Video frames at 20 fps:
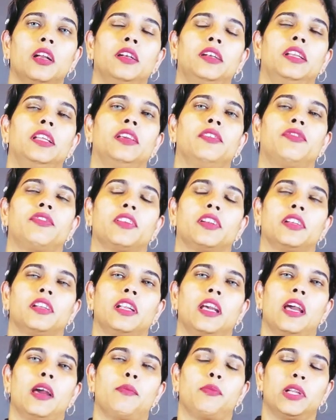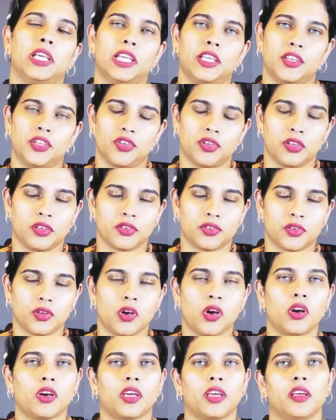different applications.
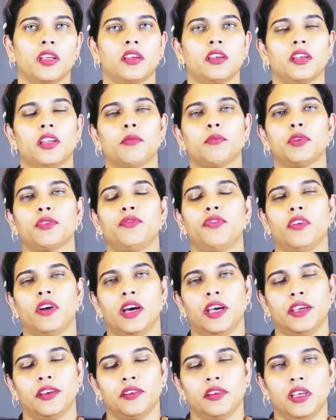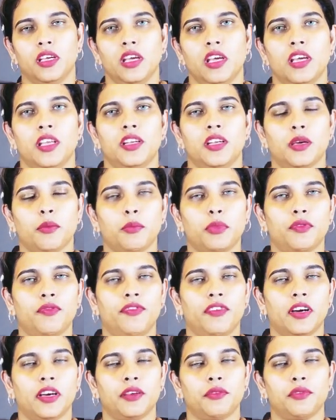Okay, number 5. Number
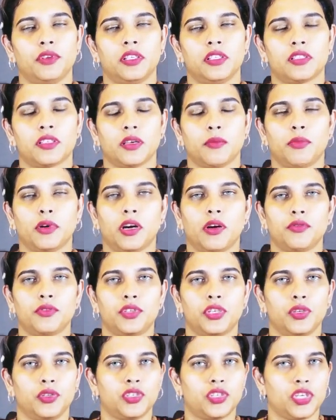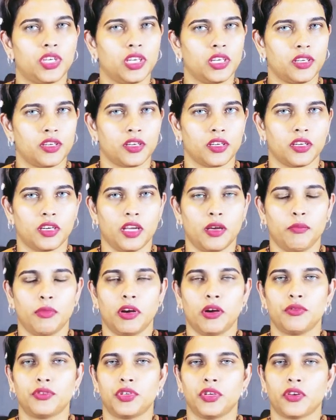5, it's about your children,
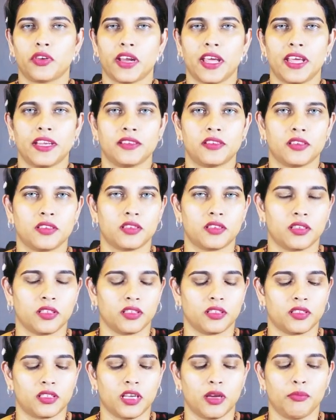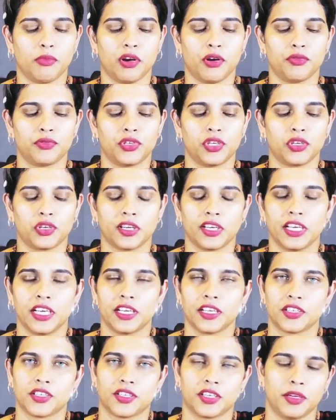about your ancestors, about your
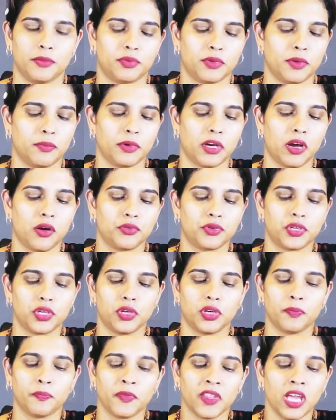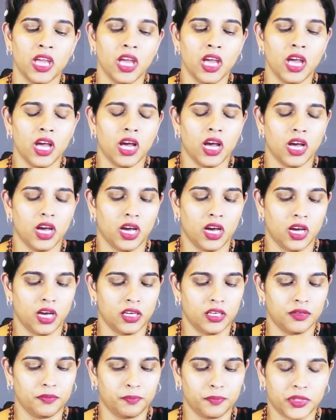leadership, about your
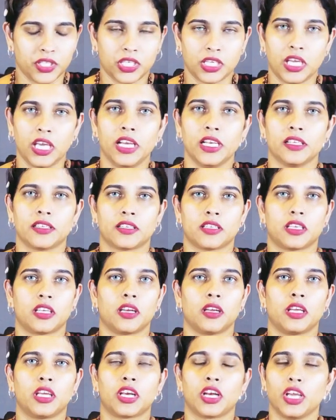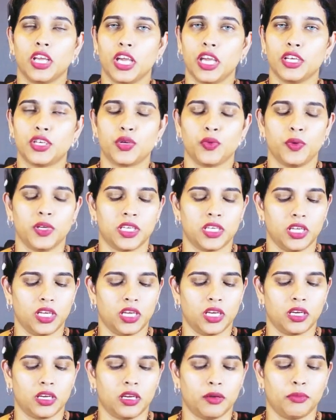skills,
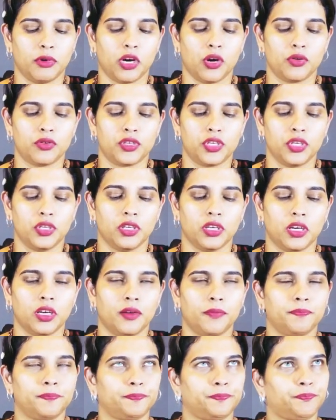creativity, about your